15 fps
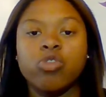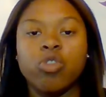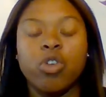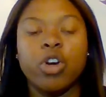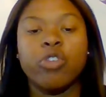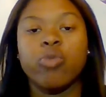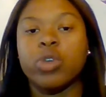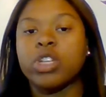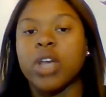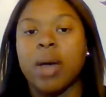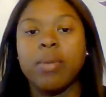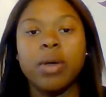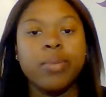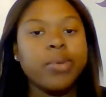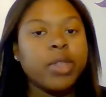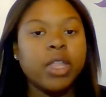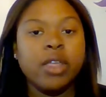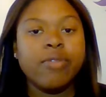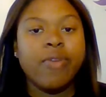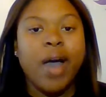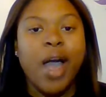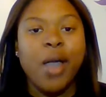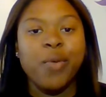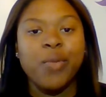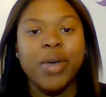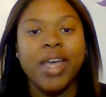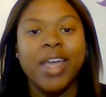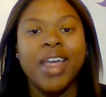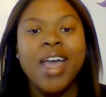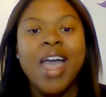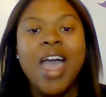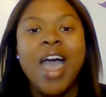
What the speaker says: drawers, which I'm completely fine with.